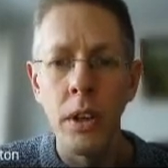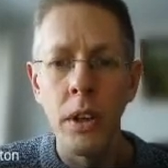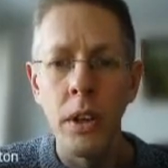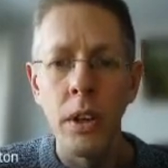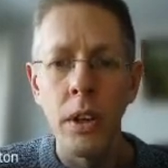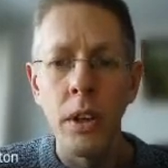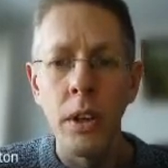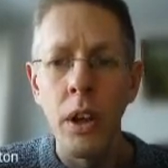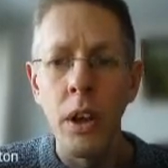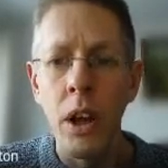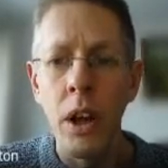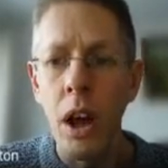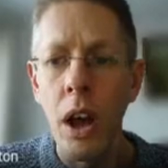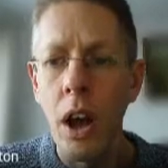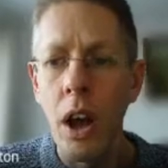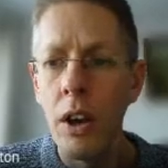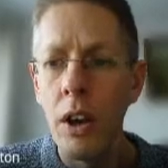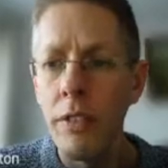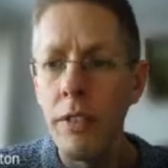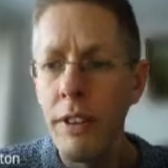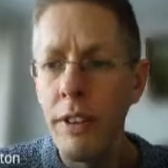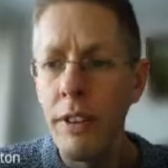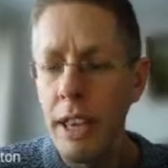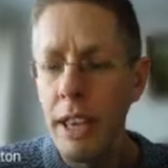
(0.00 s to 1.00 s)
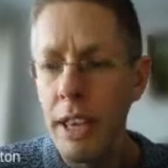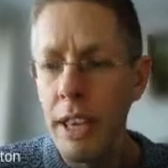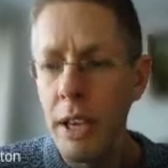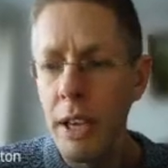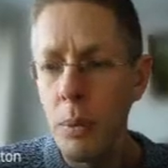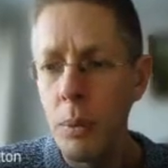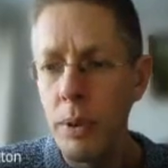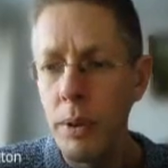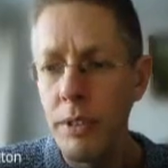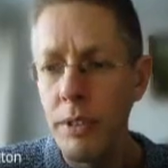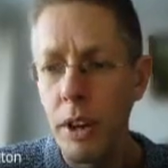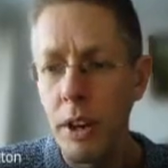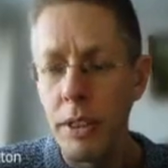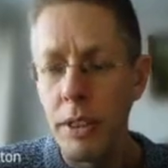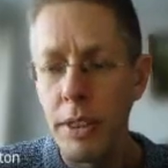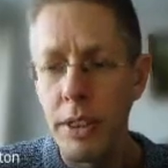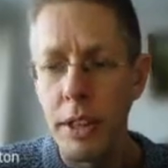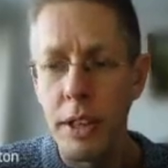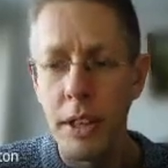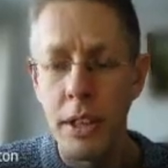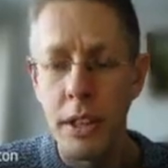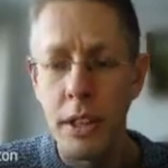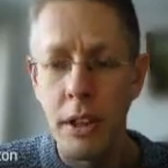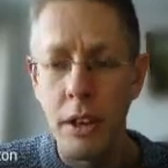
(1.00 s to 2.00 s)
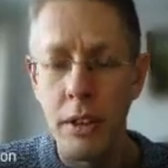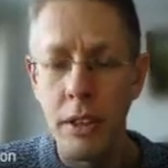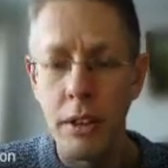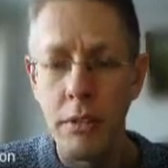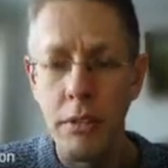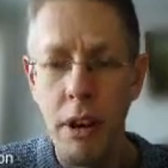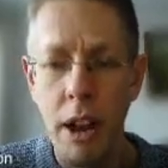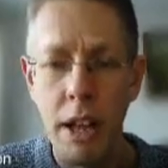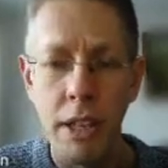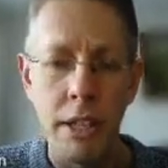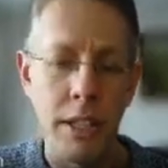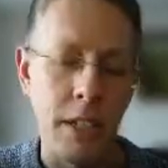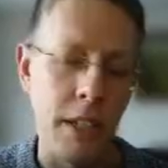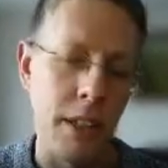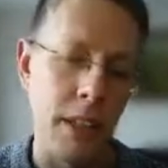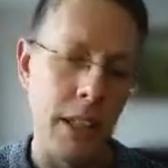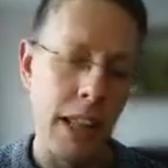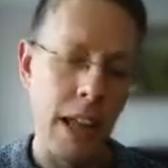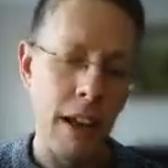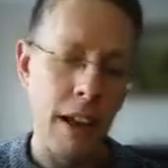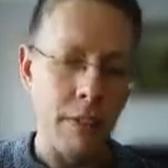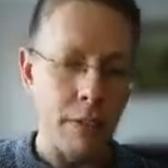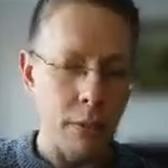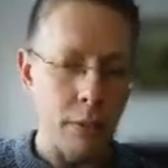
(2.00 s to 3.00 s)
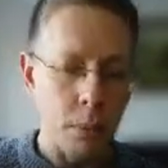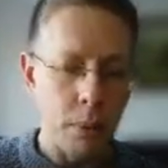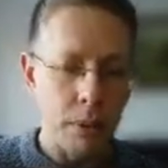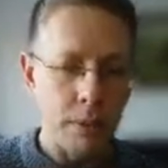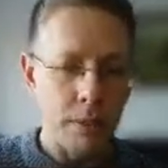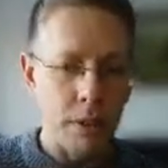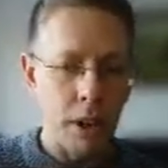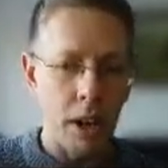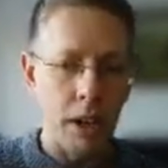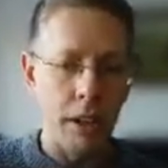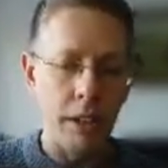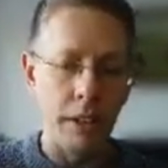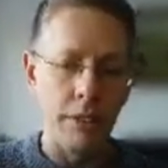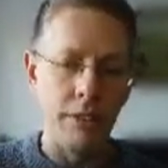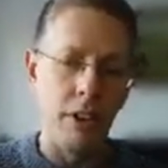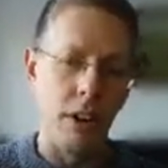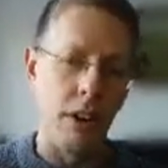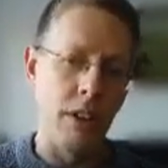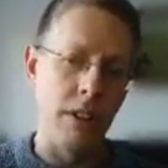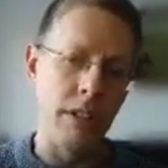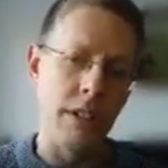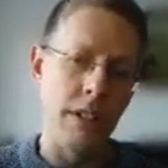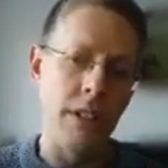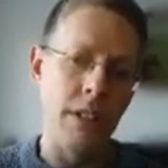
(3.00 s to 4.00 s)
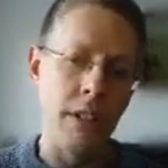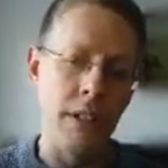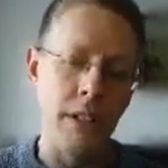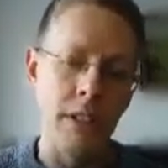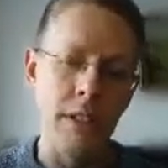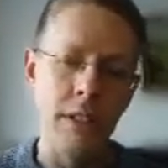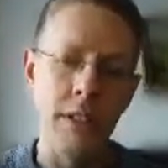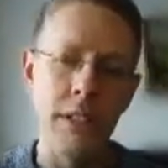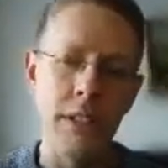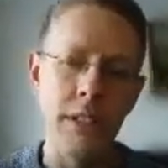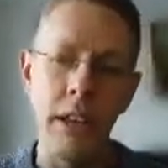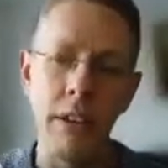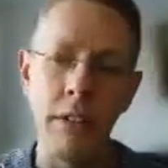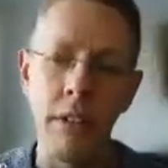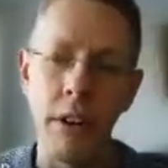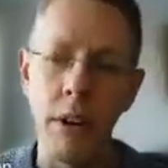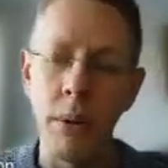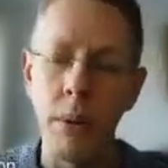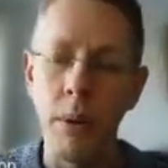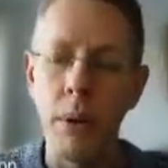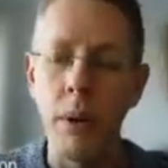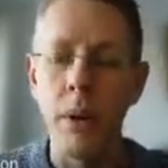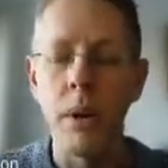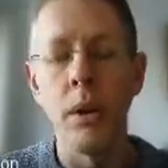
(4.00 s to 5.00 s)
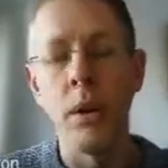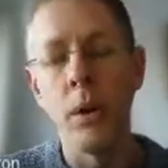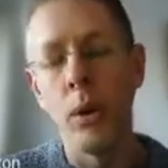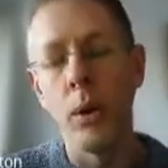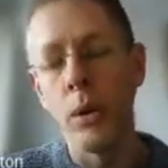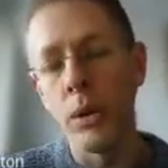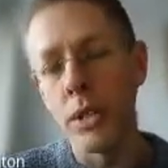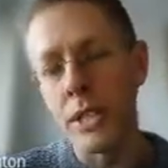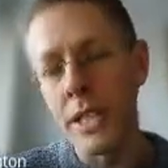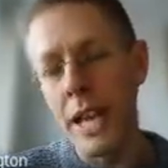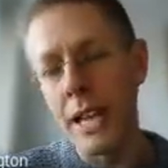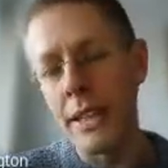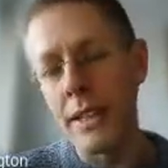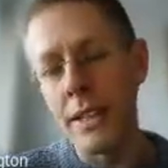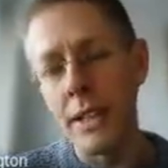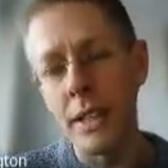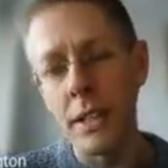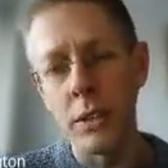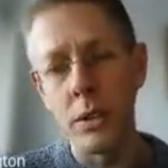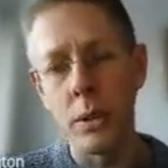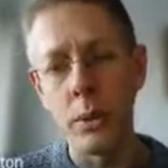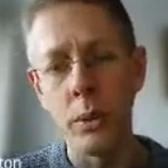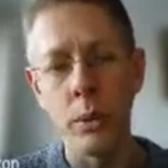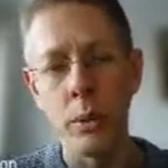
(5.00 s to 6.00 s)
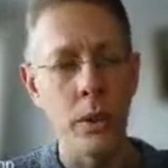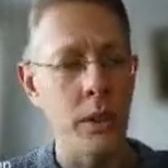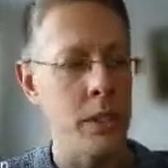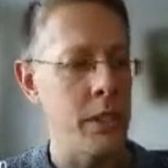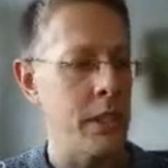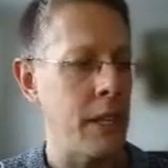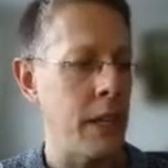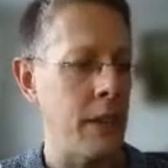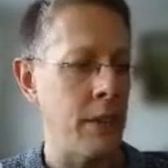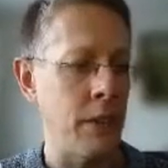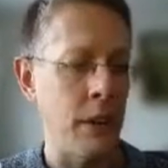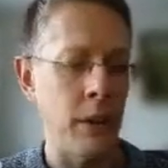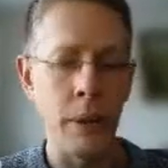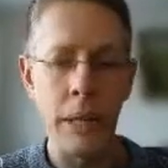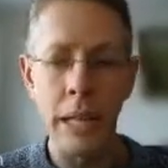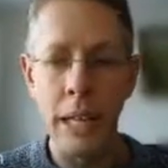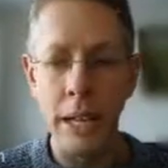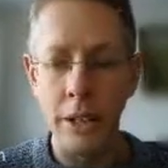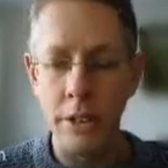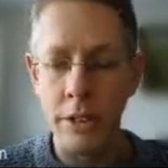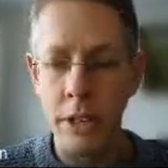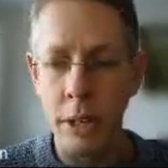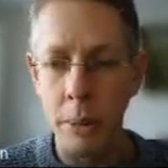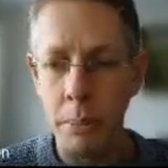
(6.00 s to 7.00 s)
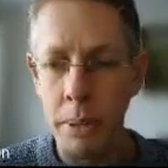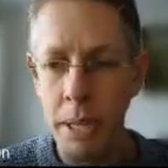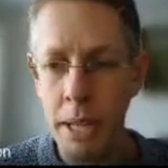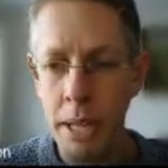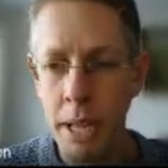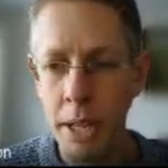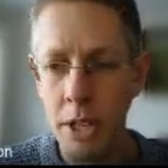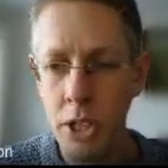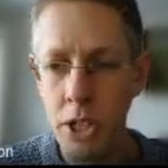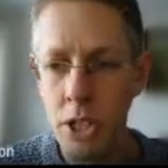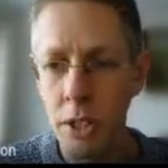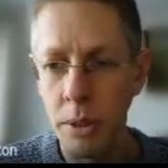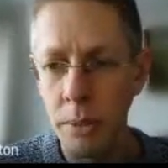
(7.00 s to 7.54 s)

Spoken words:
over here we've got on the right and the left, we've kind of got zero or tending towards zero electric potential.